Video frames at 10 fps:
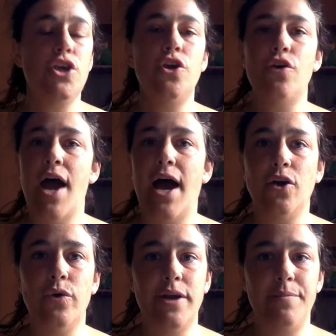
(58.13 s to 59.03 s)
you're
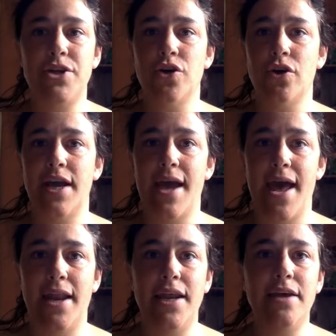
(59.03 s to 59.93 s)
not going to be turning
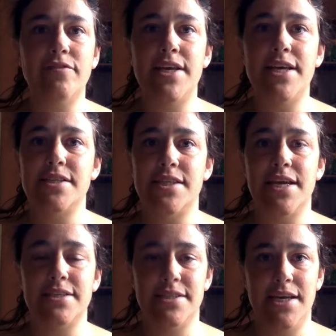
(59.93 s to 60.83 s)
any of these
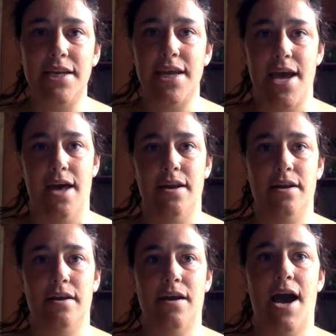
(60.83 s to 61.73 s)
things in yet.
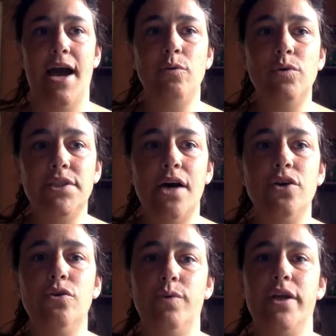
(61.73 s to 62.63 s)
I will tell
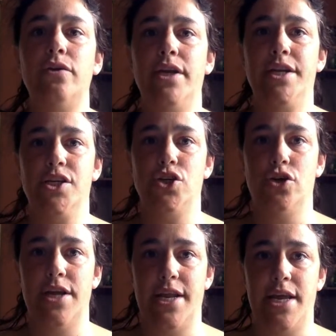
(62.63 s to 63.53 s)
you when you need to
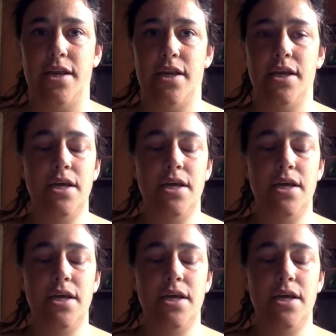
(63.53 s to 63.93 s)
turn it in.